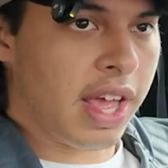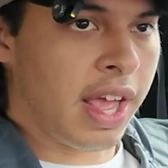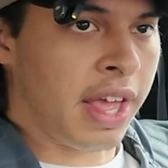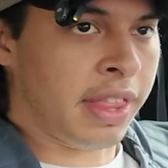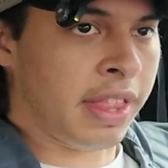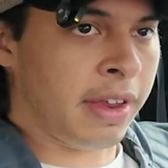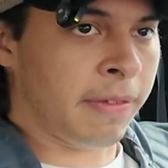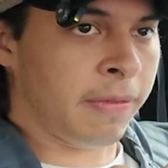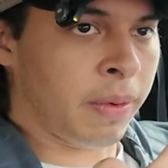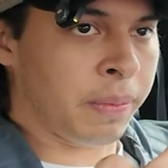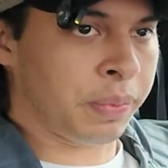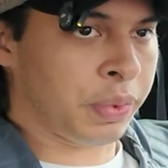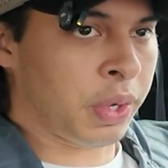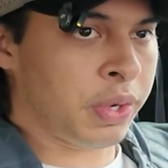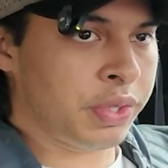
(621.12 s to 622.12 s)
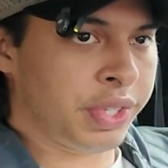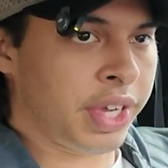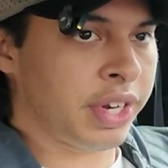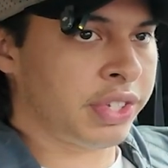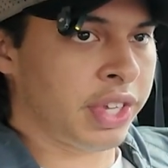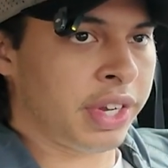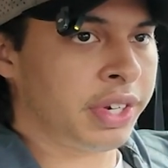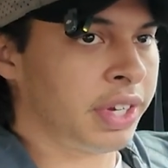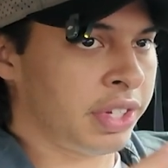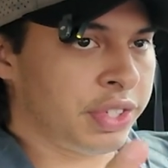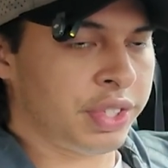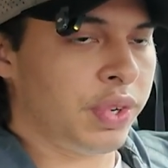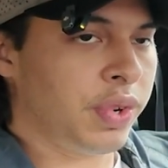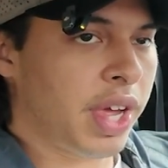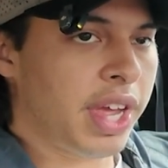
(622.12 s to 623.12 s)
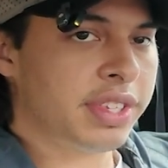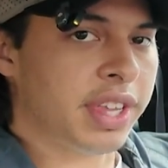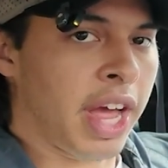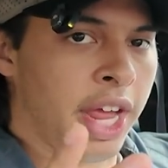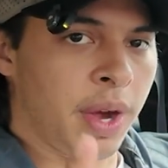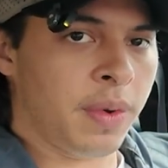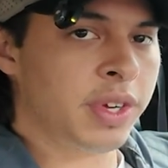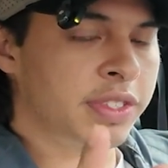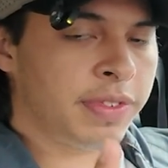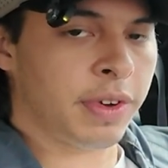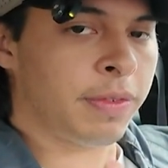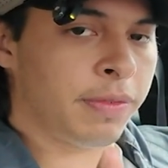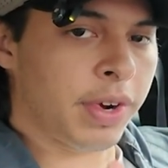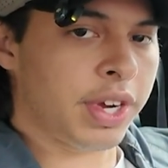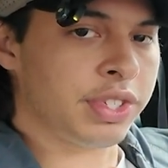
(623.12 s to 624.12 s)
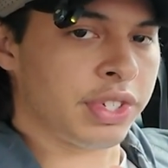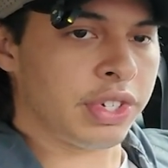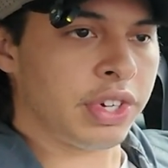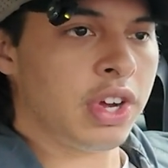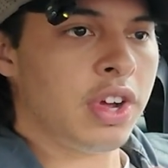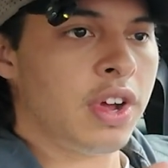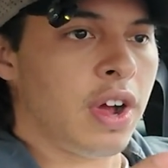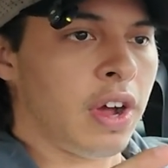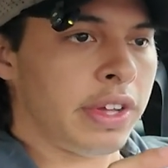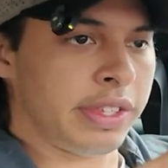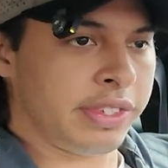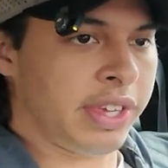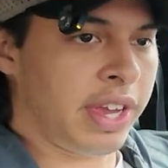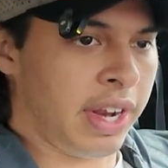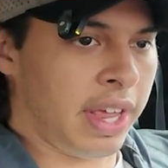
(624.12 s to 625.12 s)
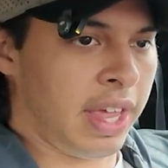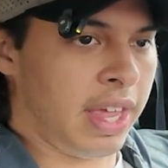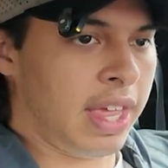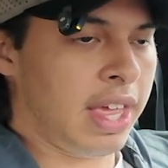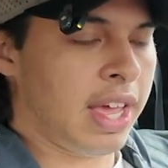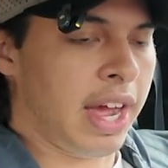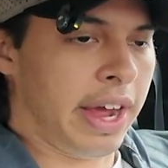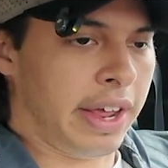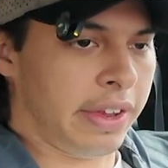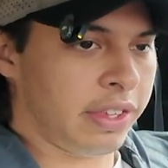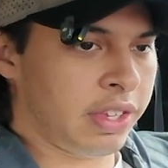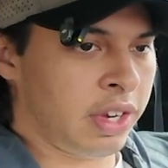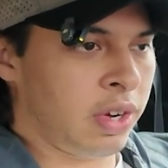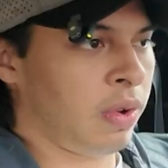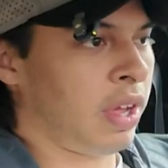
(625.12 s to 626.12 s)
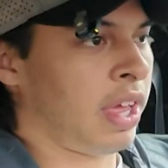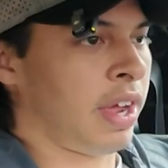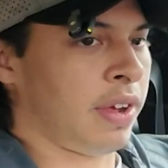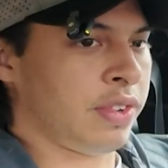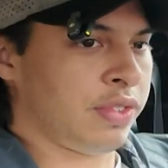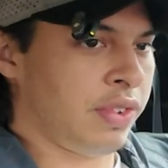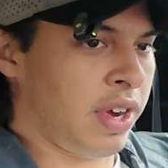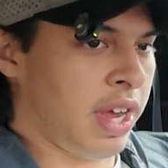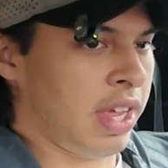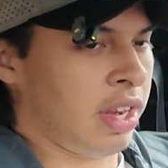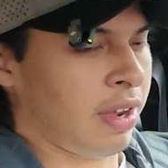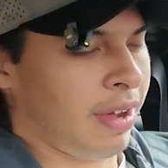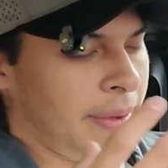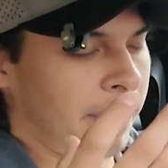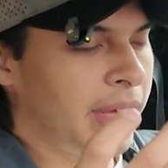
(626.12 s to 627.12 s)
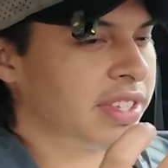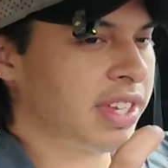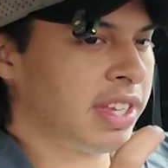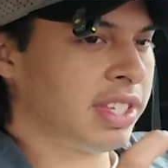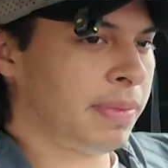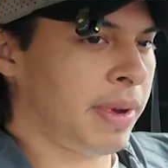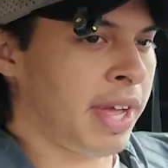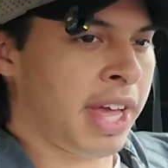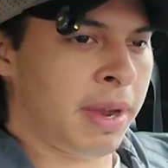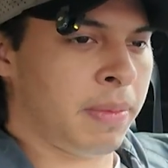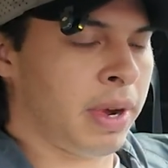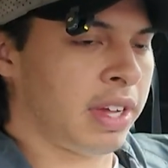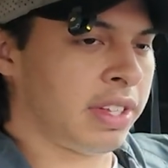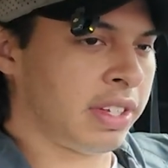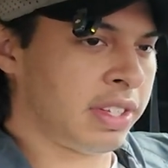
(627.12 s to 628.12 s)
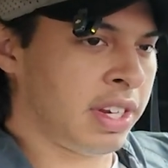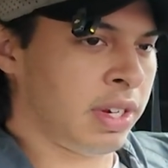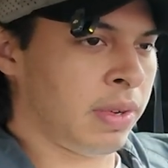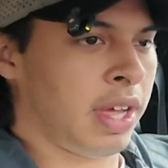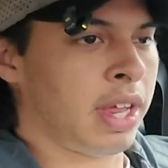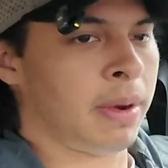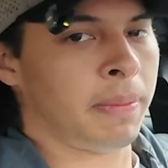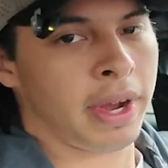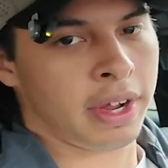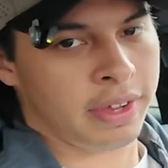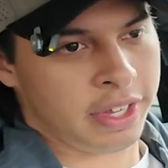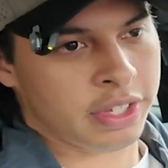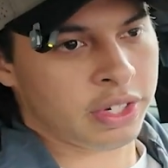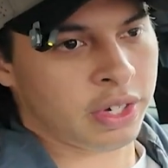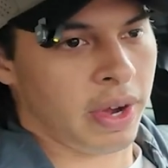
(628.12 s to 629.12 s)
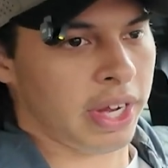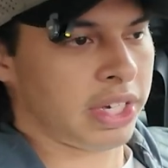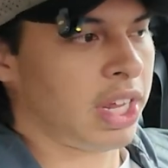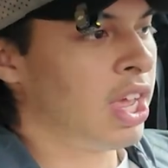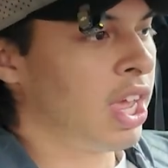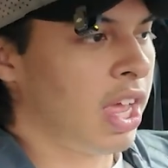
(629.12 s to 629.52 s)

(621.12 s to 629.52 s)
and then from Thursday to Sunday is 2 days, I always feel fresher on Sunday. I looked into it and I was right. You know, it made sense in my head, but I looked into it and apparently it's correct.